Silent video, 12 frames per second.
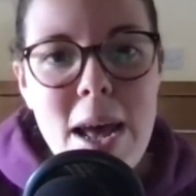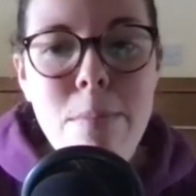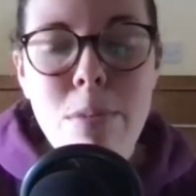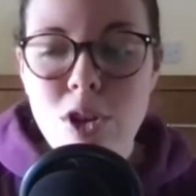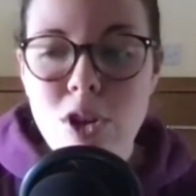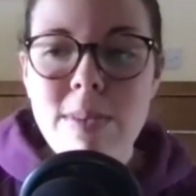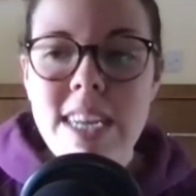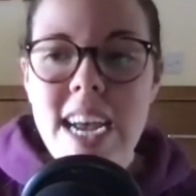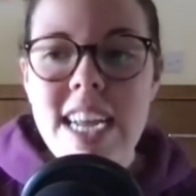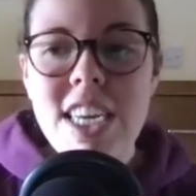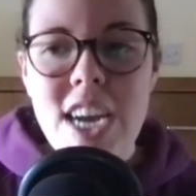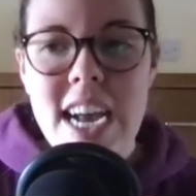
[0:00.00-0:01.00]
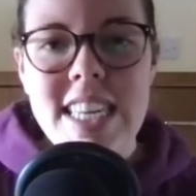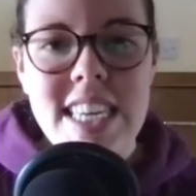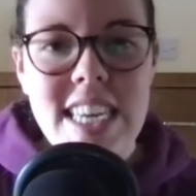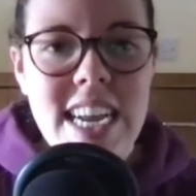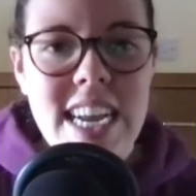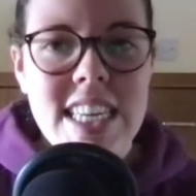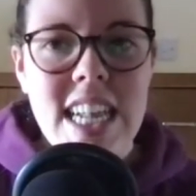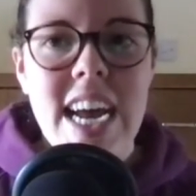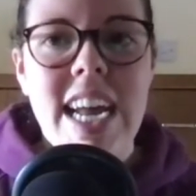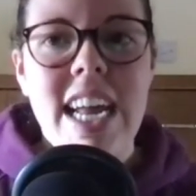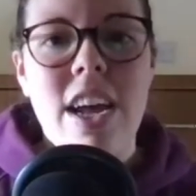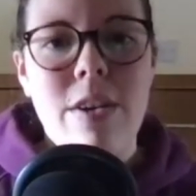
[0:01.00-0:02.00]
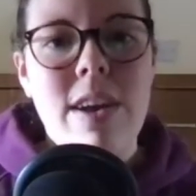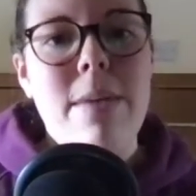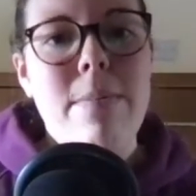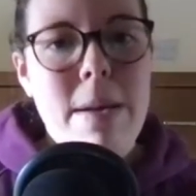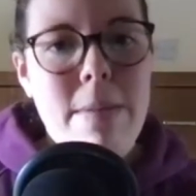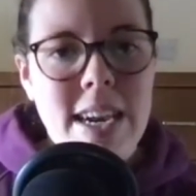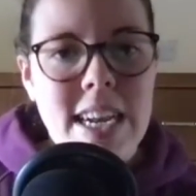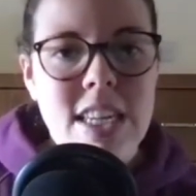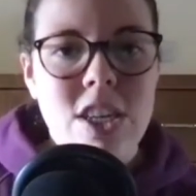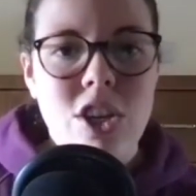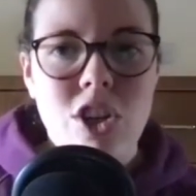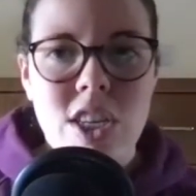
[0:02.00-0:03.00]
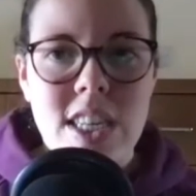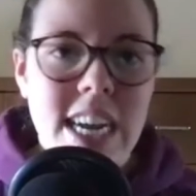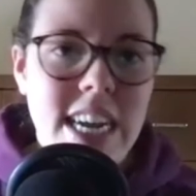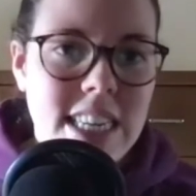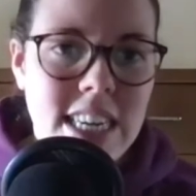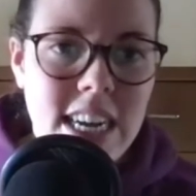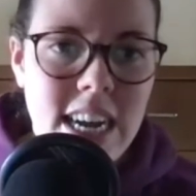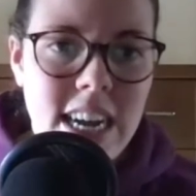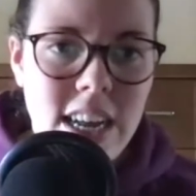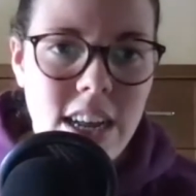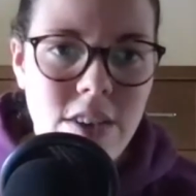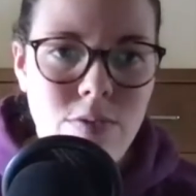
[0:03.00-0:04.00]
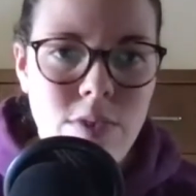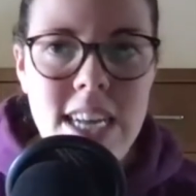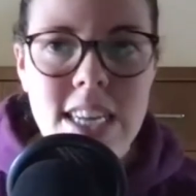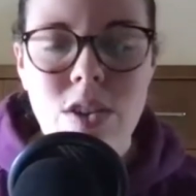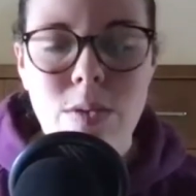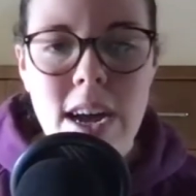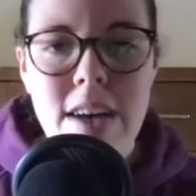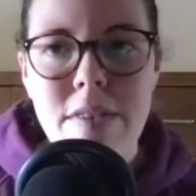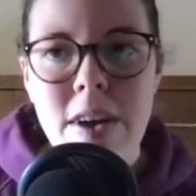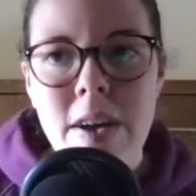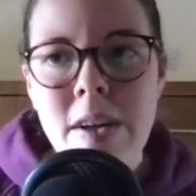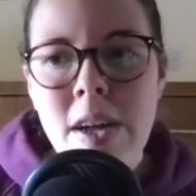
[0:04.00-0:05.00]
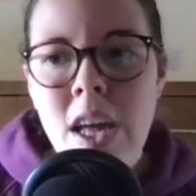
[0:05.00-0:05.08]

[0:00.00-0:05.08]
But some days, yes, it is like, okay, maybe I need to just take tonight and rest or whatever.